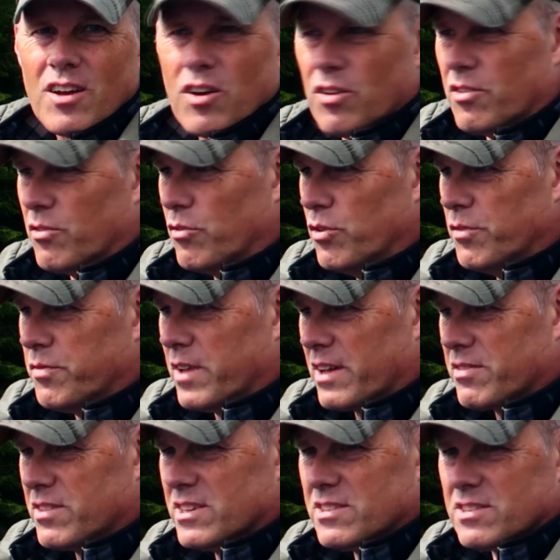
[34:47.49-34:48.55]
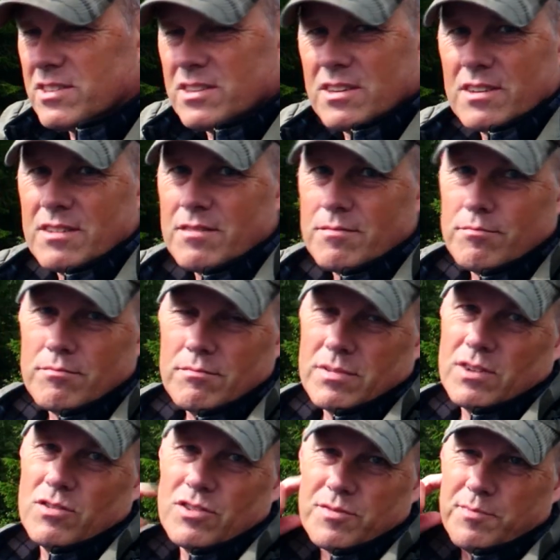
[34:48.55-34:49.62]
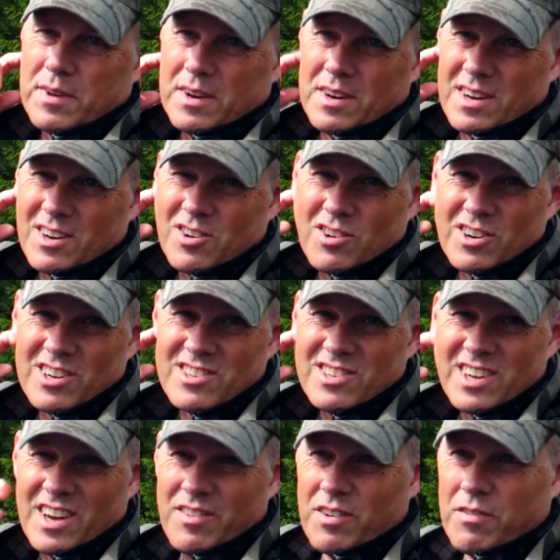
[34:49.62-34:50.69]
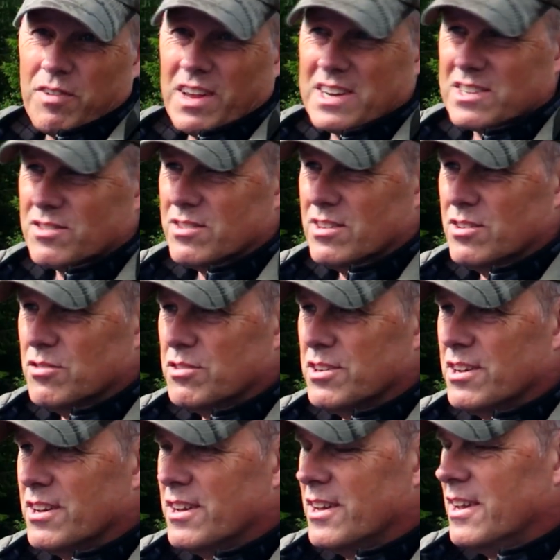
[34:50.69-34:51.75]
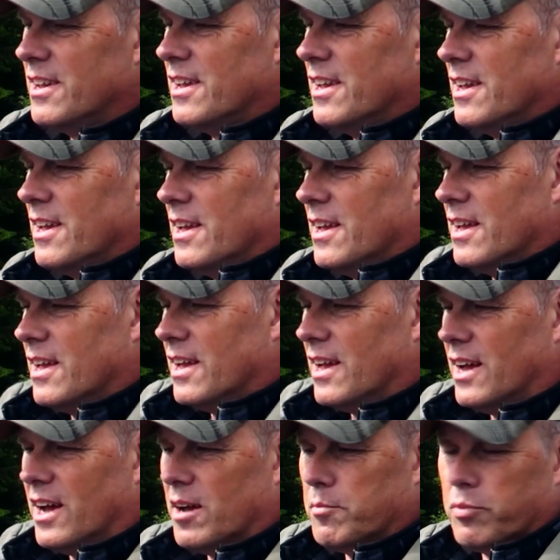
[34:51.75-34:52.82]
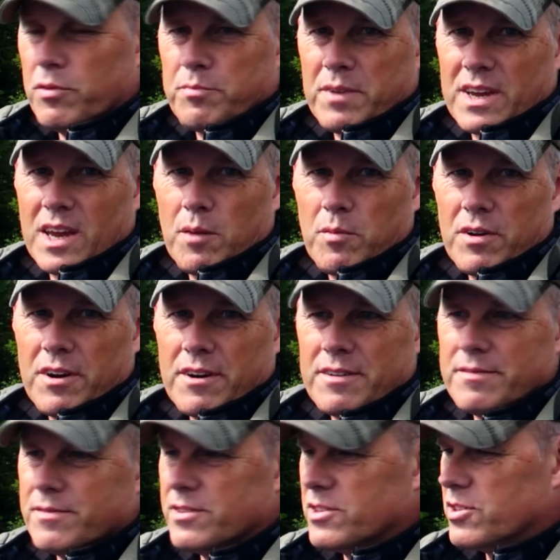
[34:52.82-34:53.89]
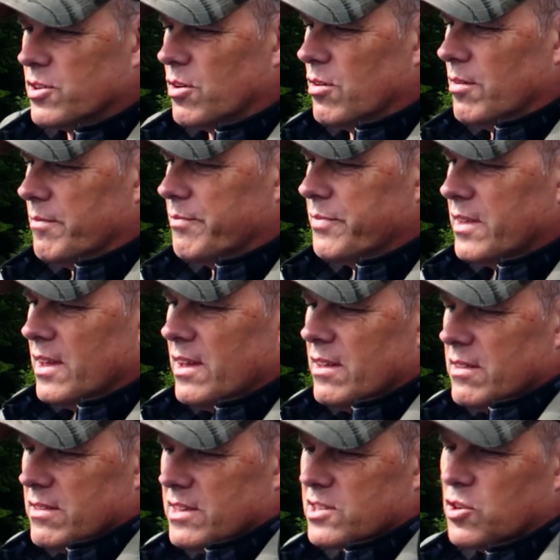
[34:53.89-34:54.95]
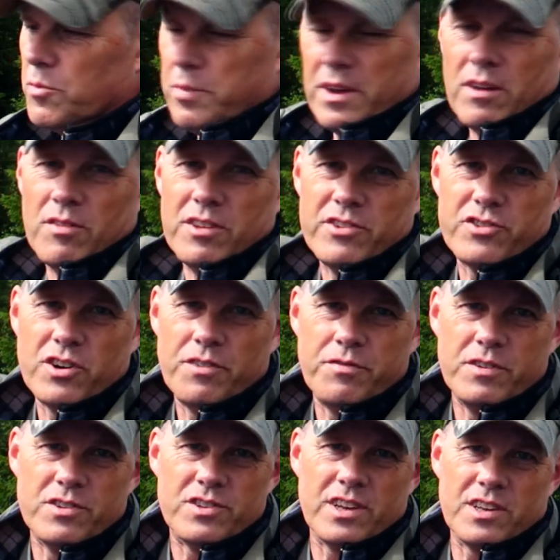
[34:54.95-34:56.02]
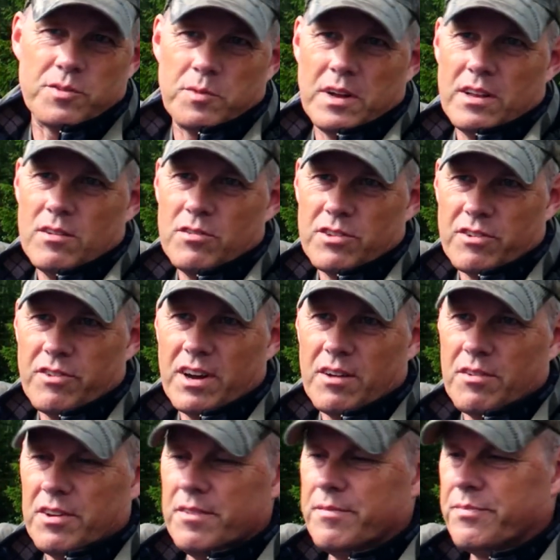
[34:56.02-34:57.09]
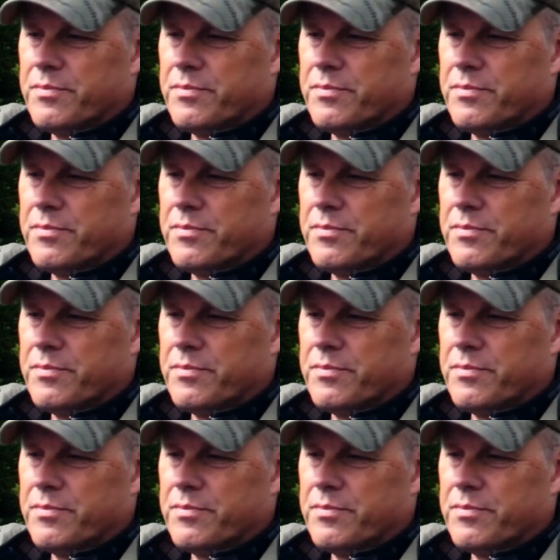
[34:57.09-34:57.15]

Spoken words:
on the roof like this, because my car doesn't have a flat hood, and put my camera here. So this could be on the surface as well, on the ground.